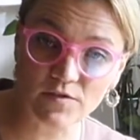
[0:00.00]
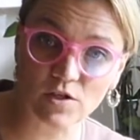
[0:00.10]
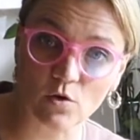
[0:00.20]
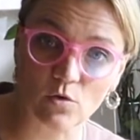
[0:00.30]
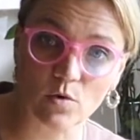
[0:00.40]

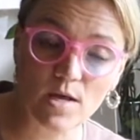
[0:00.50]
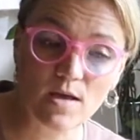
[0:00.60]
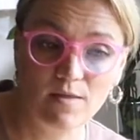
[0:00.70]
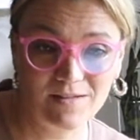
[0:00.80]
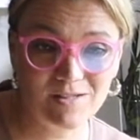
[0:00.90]
So
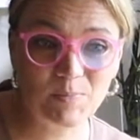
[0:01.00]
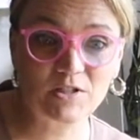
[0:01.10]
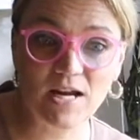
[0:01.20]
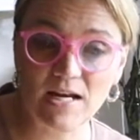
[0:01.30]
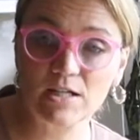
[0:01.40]
this is
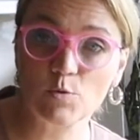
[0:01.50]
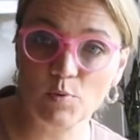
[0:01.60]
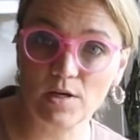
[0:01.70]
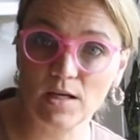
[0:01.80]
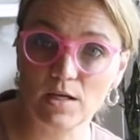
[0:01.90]
pertaining to
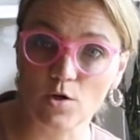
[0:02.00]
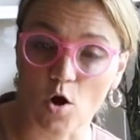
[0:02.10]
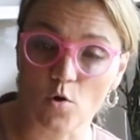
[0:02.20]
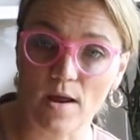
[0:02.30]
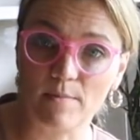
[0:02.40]
putting in your
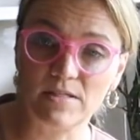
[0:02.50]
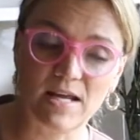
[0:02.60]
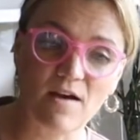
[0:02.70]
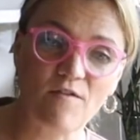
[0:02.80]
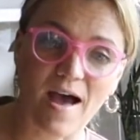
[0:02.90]
own MDF.